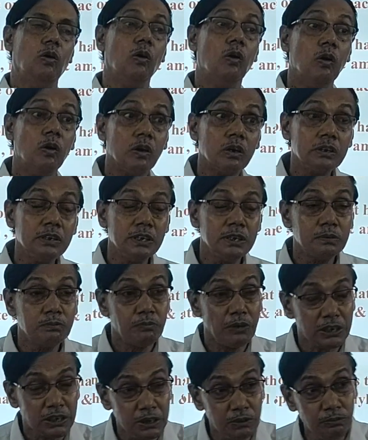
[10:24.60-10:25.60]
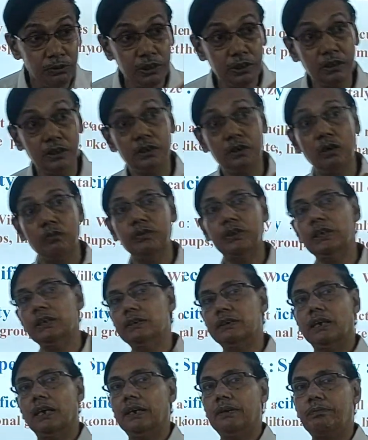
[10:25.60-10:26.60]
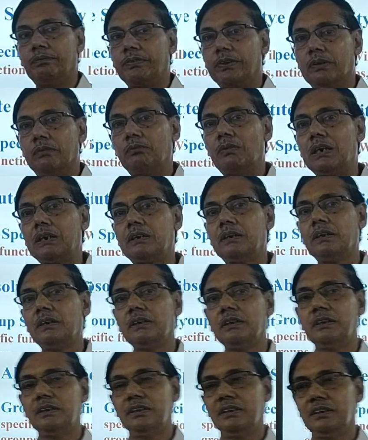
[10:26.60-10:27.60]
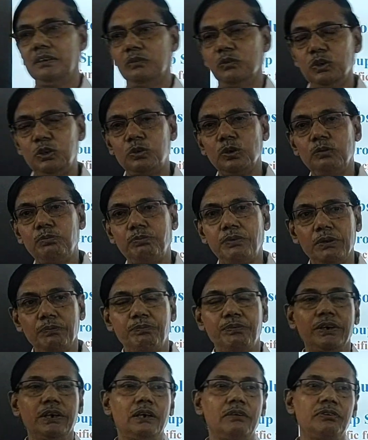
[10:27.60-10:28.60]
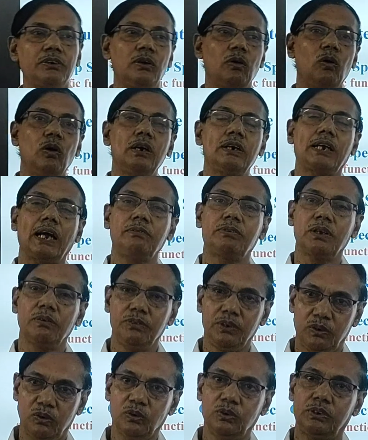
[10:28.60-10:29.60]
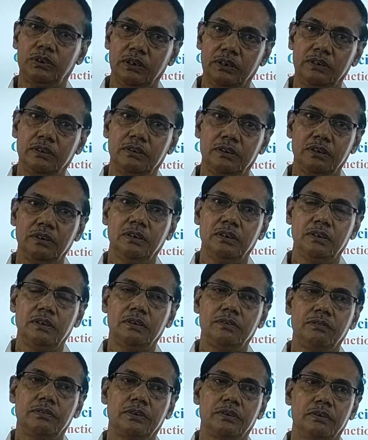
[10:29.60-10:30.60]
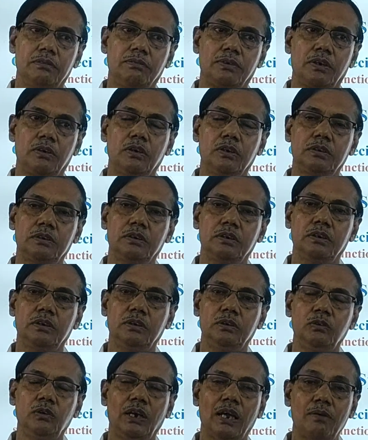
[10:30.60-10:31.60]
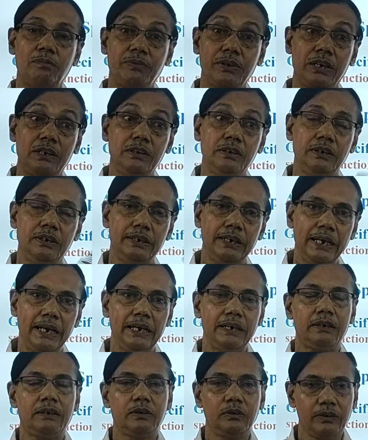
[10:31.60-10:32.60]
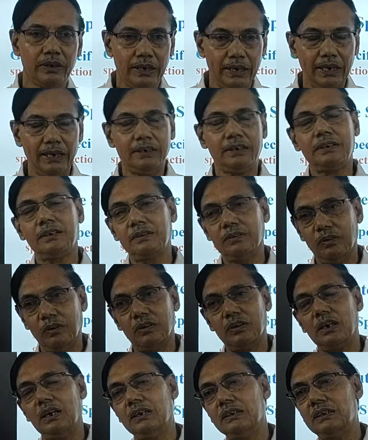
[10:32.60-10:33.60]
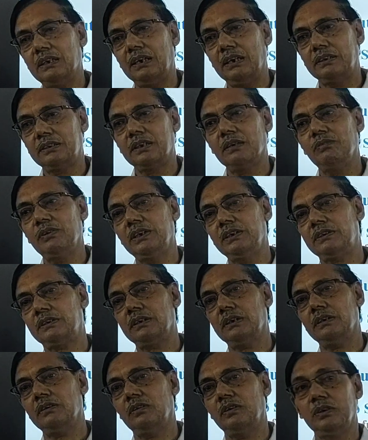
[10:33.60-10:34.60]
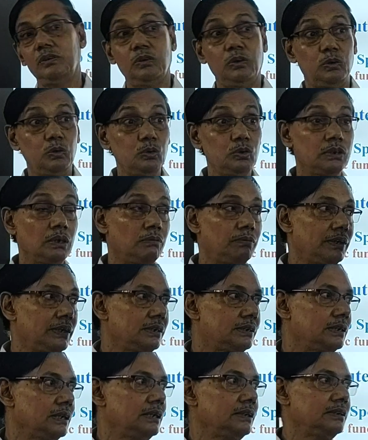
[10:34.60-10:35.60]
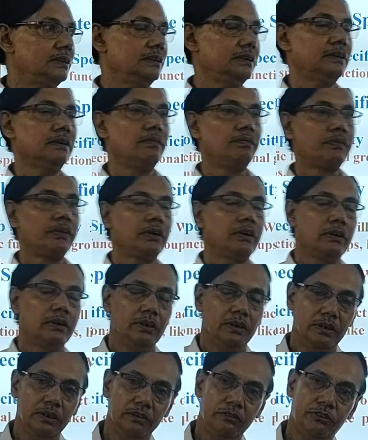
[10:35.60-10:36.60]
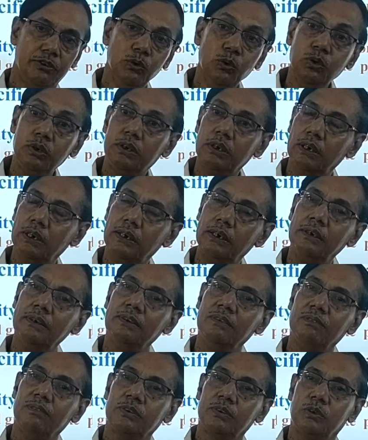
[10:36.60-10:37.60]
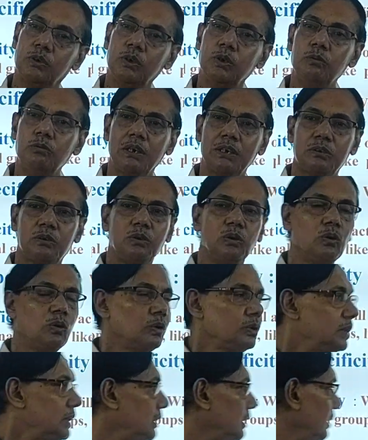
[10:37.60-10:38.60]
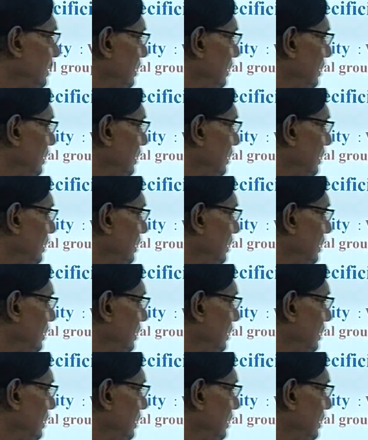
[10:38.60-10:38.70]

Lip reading: or the specificity of the enzyme, but we should prepare for all types of the question, because you will appear in the NET, GATE or other examination, or you will do some research in future. So you must know